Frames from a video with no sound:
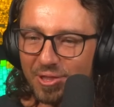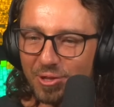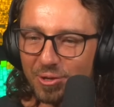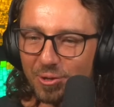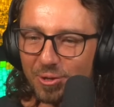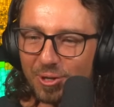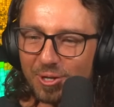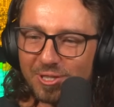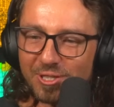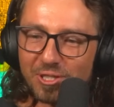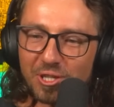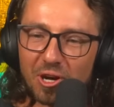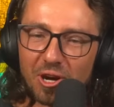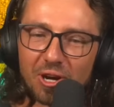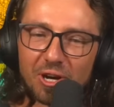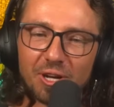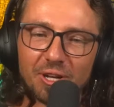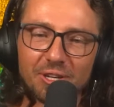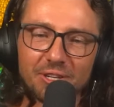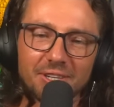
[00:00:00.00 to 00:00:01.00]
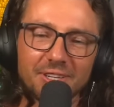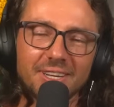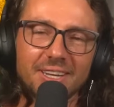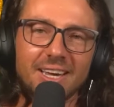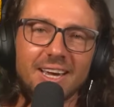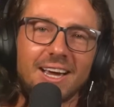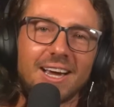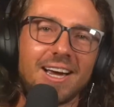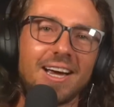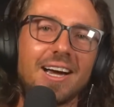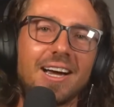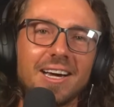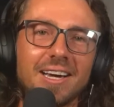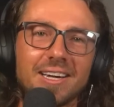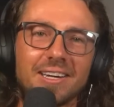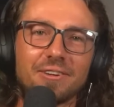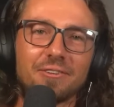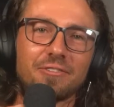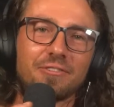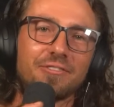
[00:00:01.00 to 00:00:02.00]
thoughts on
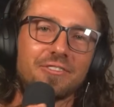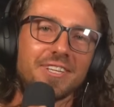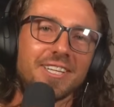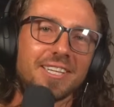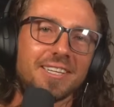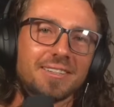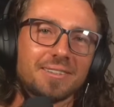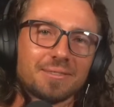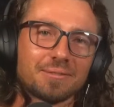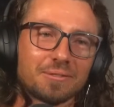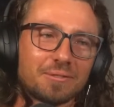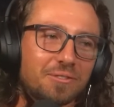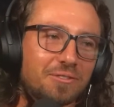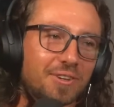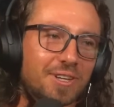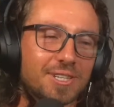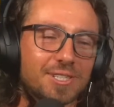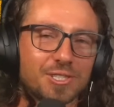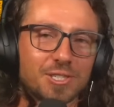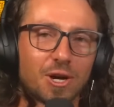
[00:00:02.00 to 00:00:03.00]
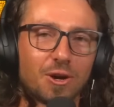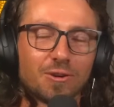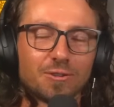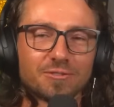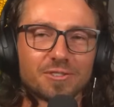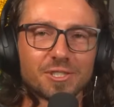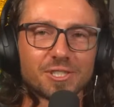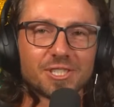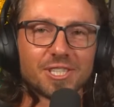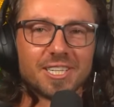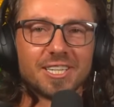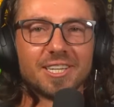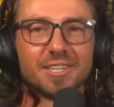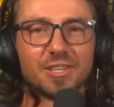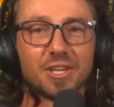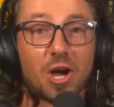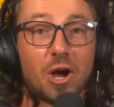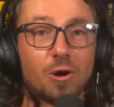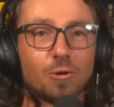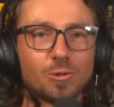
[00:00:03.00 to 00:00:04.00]
fiat? Fiat's obviously
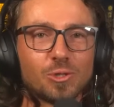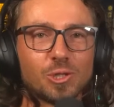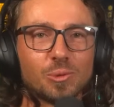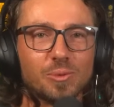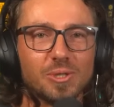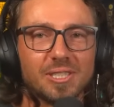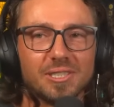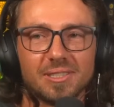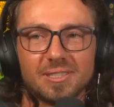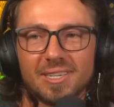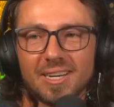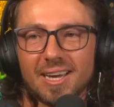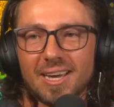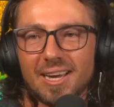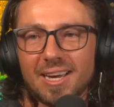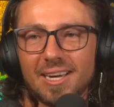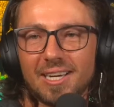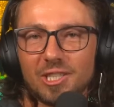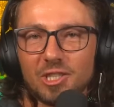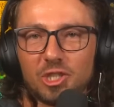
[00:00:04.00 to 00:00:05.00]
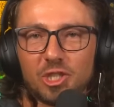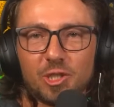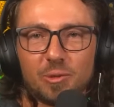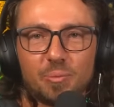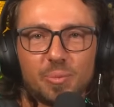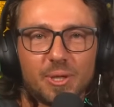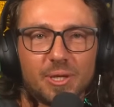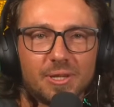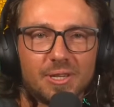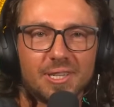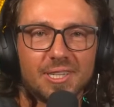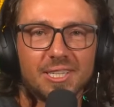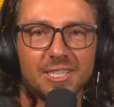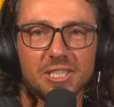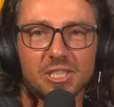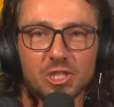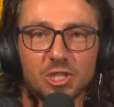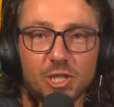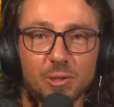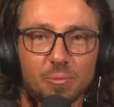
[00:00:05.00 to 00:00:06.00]
the ultimate ship
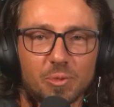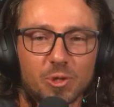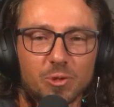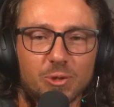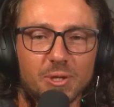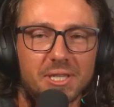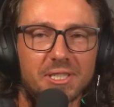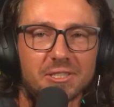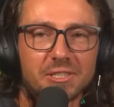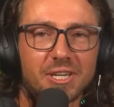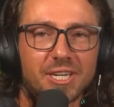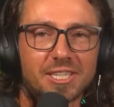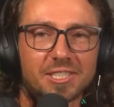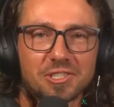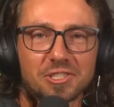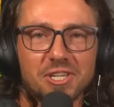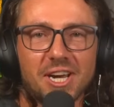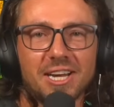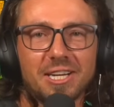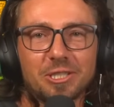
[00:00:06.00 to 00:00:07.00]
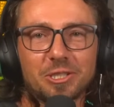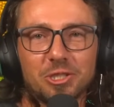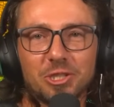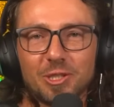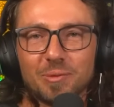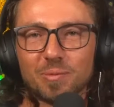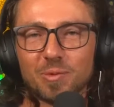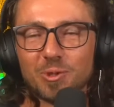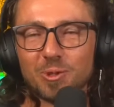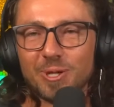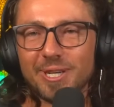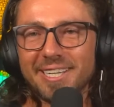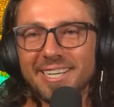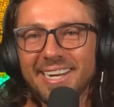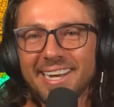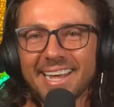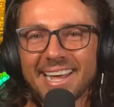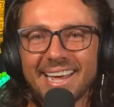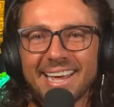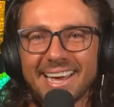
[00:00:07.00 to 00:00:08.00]
coin, like a sailing ship coin.
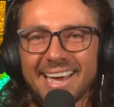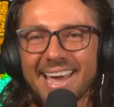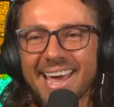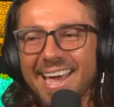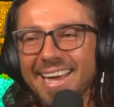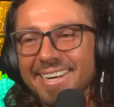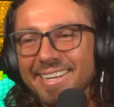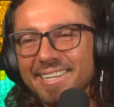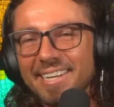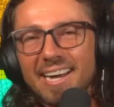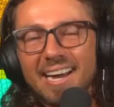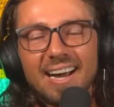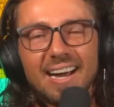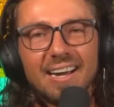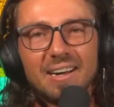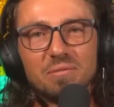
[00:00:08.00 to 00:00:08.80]
And